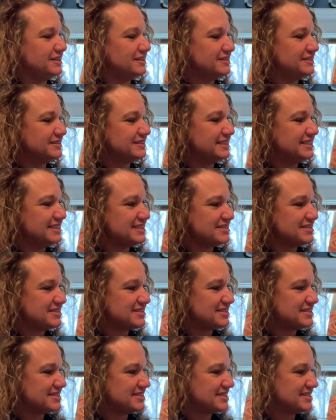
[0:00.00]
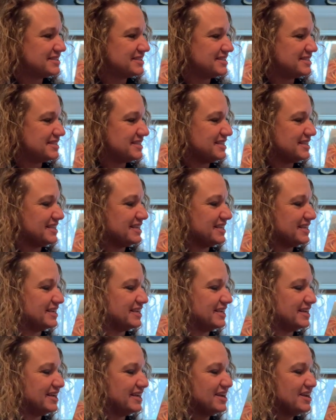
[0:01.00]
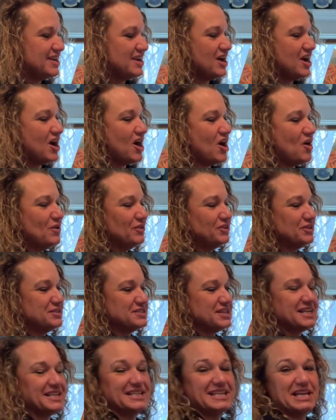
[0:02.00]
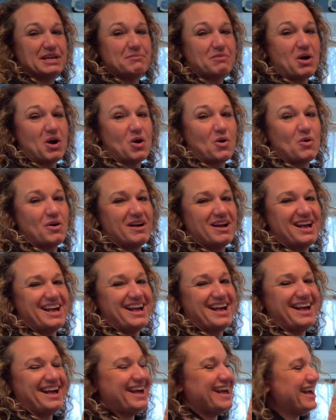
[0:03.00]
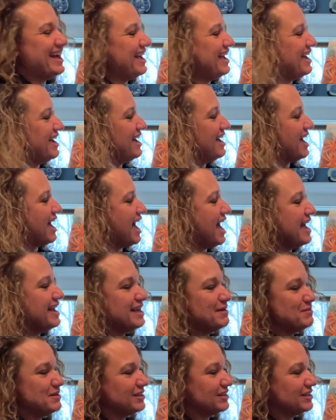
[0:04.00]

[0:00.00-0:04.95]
Let's see. Oh, it looks like Nemo. I am a